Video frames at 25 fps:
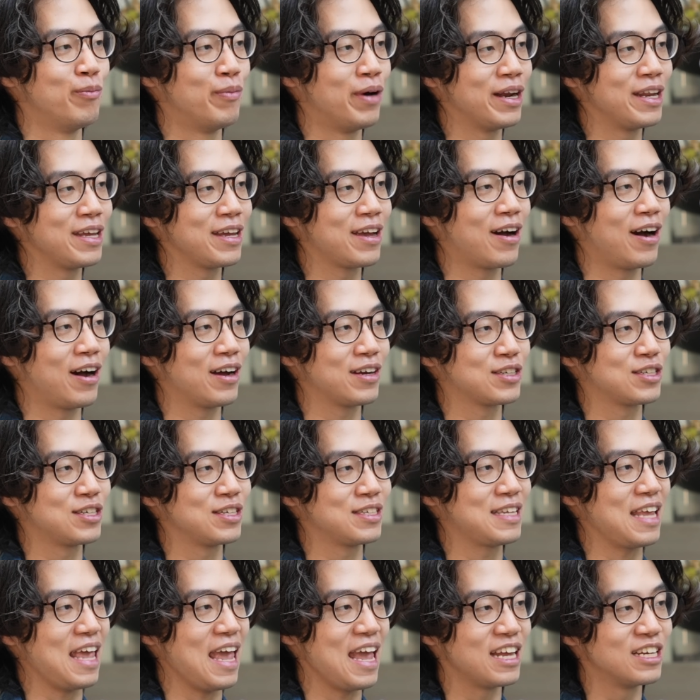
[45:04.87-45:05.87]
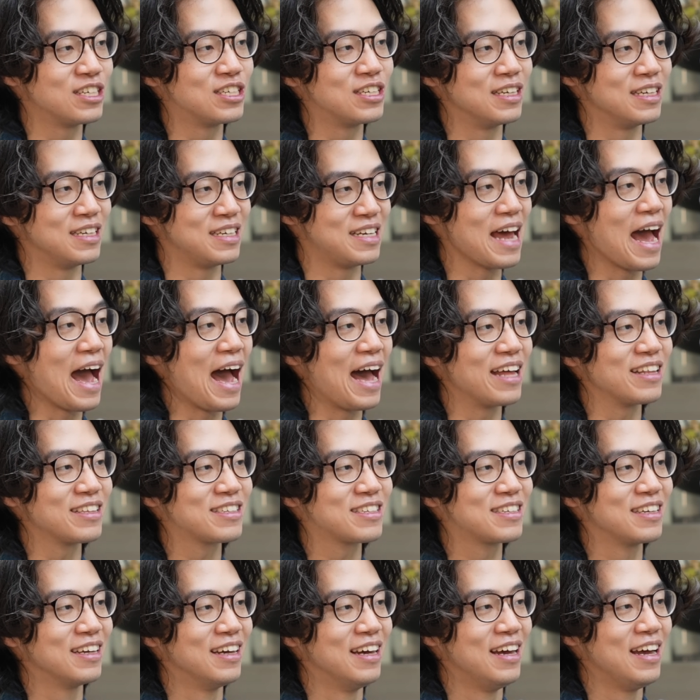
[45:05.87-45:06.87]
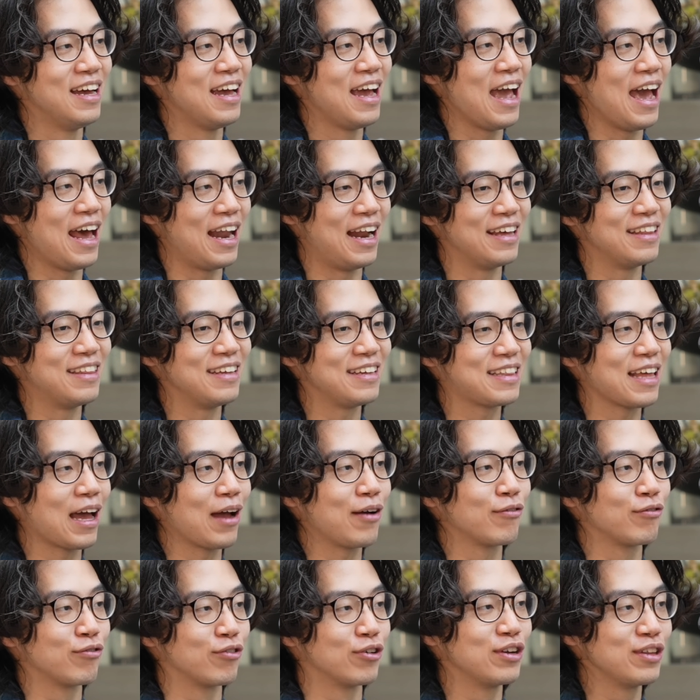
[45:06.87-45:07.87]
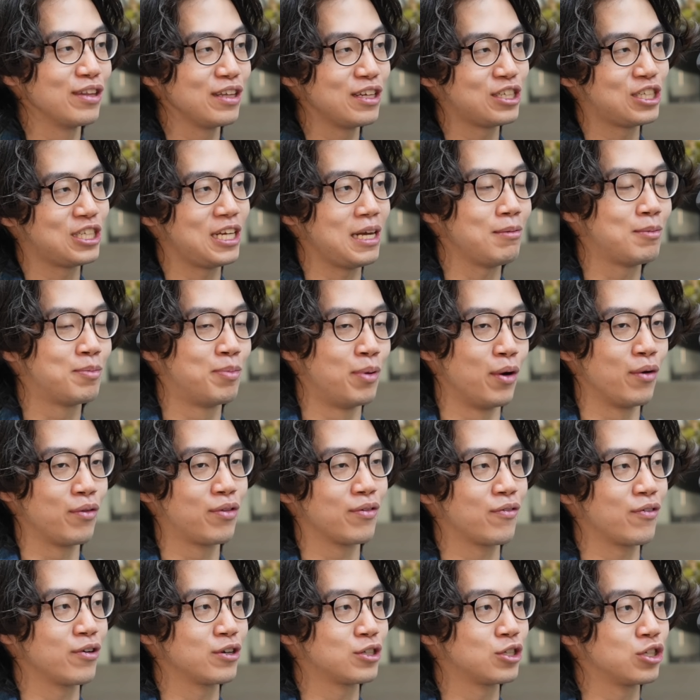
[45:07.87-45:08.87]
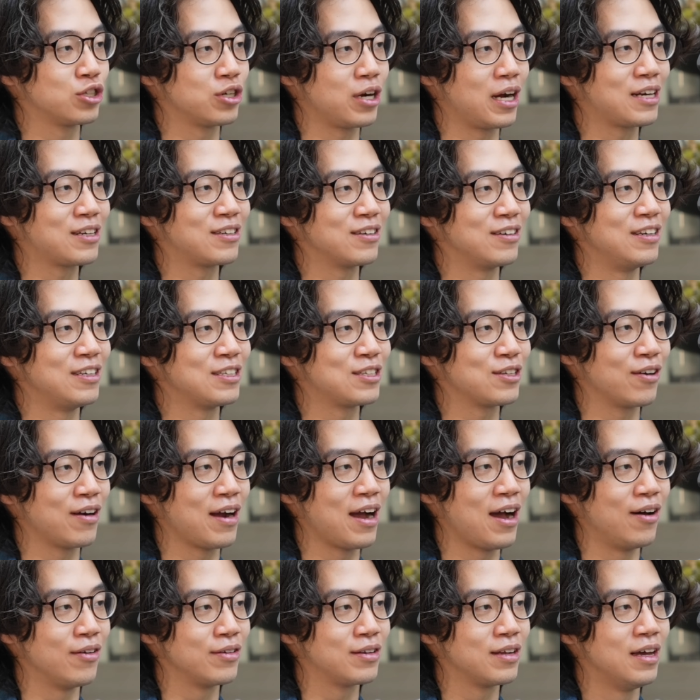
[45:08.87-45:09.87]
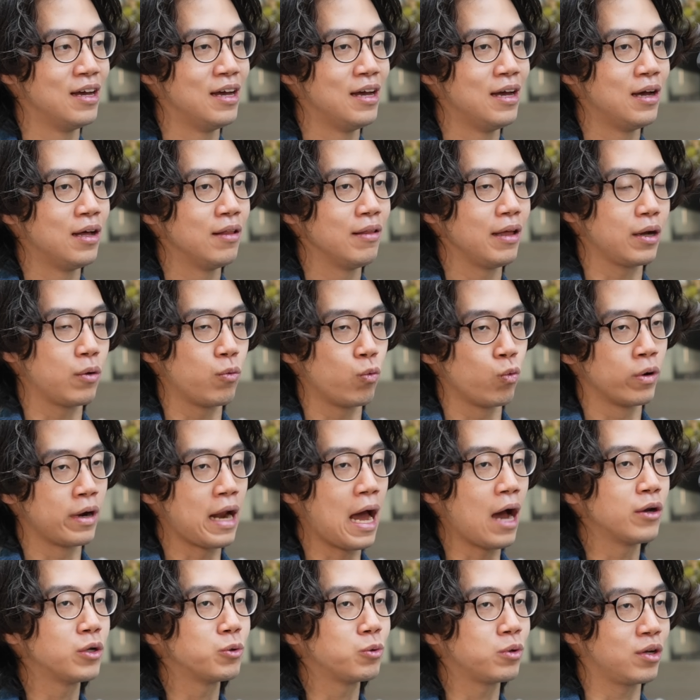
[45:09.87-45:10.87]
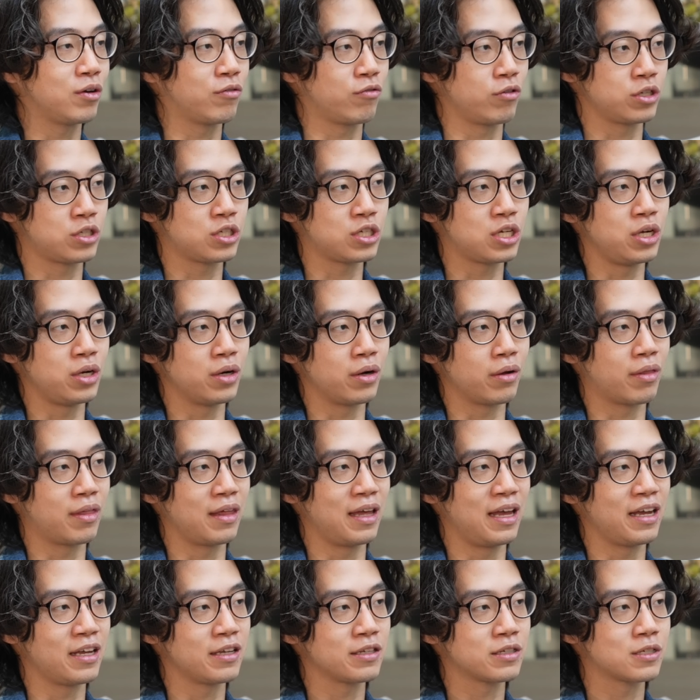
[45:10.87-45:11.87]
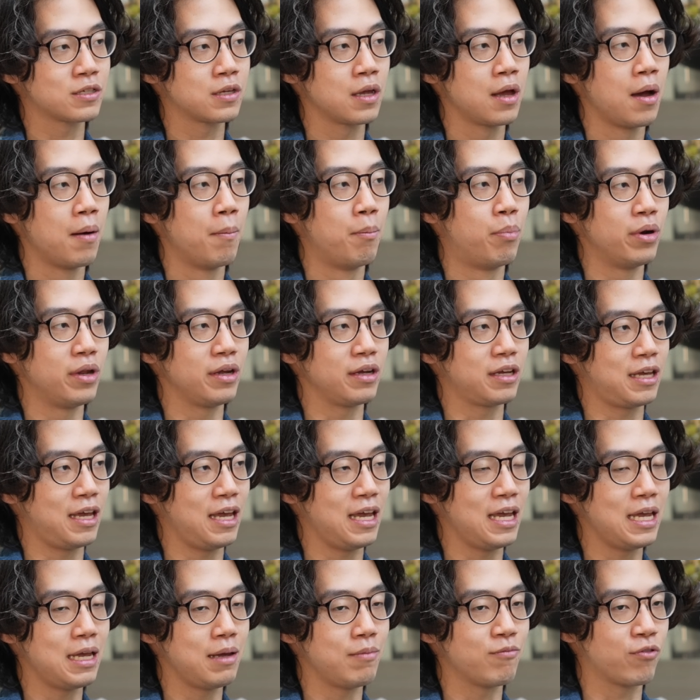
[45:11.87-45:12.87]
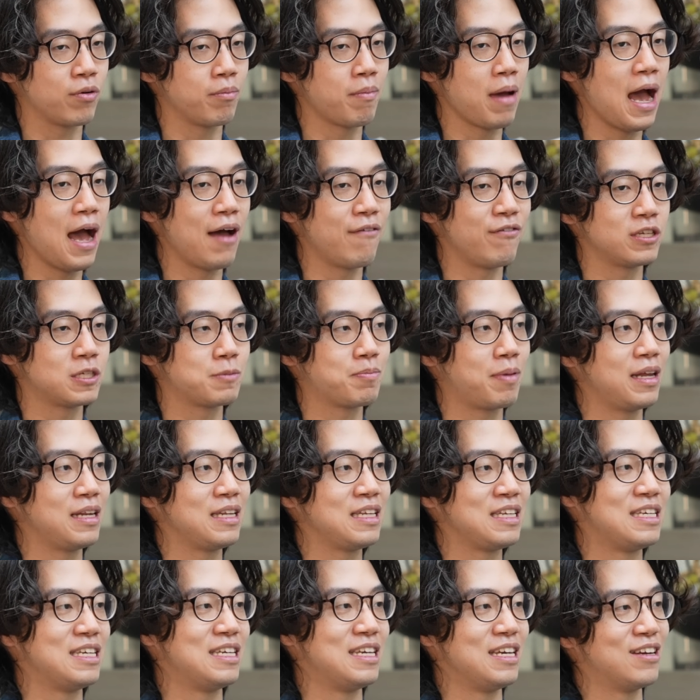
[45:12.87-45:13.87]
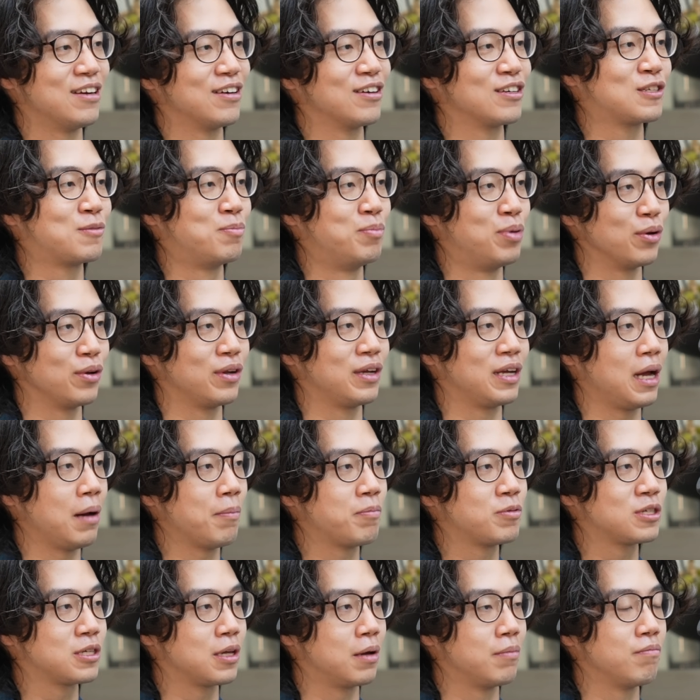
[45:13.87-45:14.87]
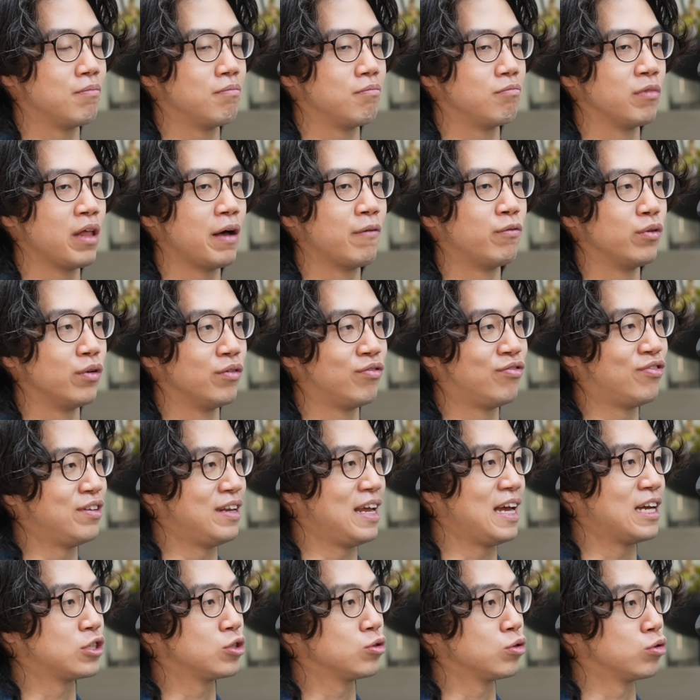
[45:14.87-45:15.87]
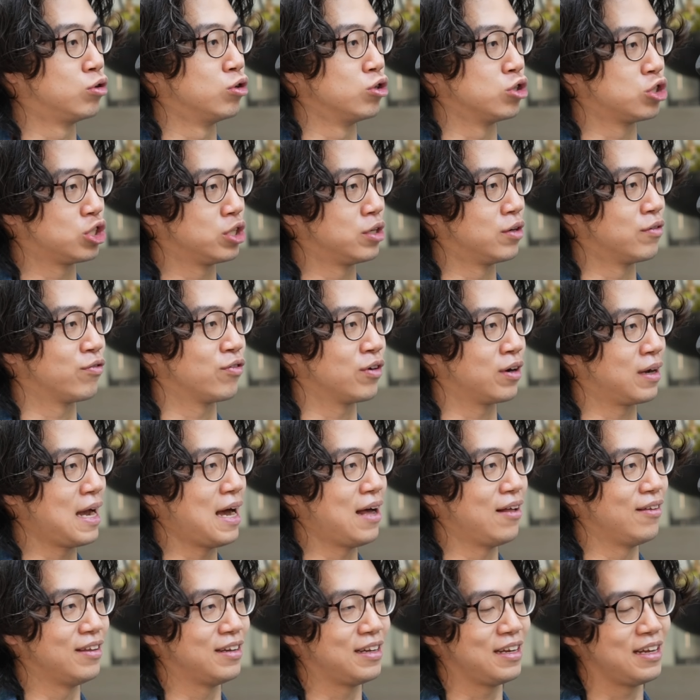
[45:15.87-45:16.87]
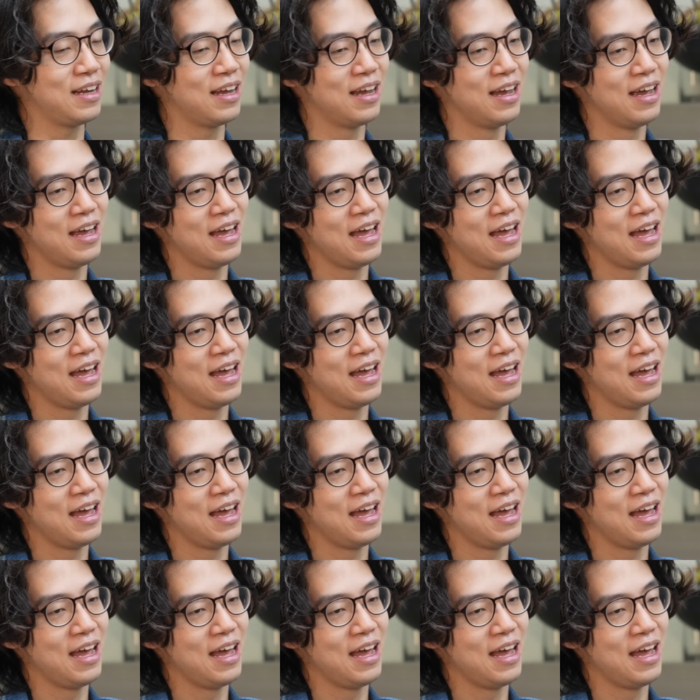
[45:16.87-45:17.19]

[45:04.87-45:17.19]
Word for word: money conscious Asian dads. Yep. And I think yeah. that really shaped both of our trajectories around like we're now doing riskier things, but it came from having spent years building up some level of financial cushion and frugality.